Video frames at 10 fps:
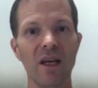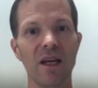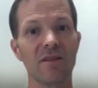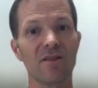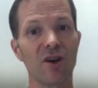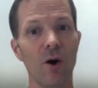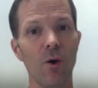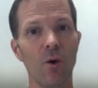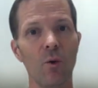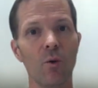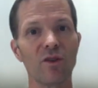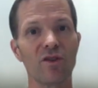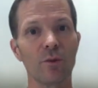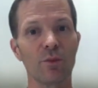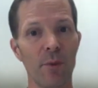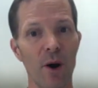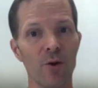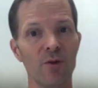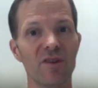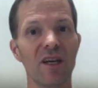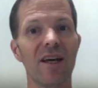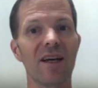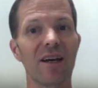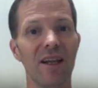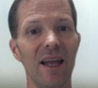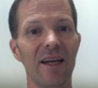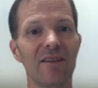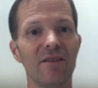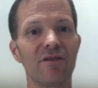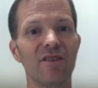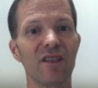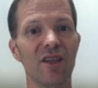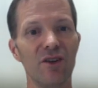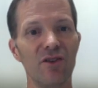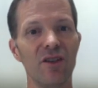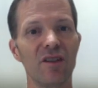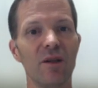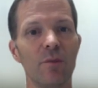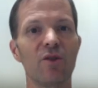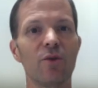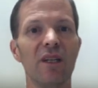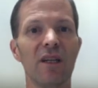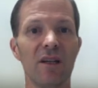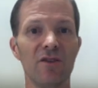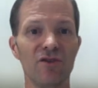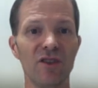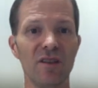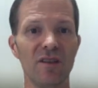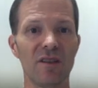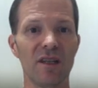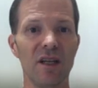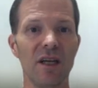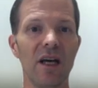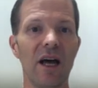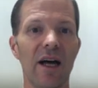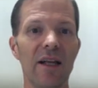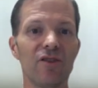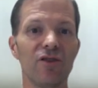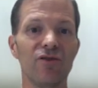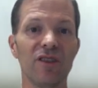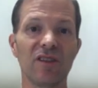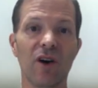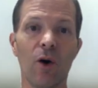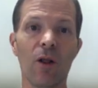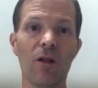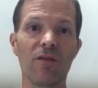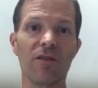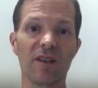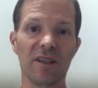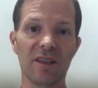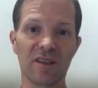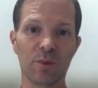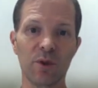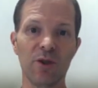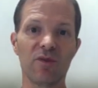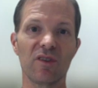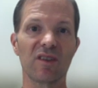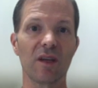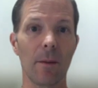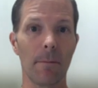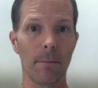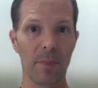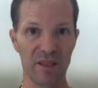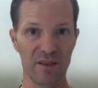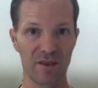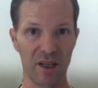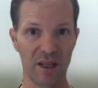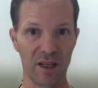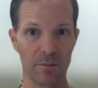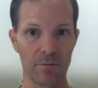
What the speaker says: Its goal was to promote collective security between countries and to resolve disputes peacefully.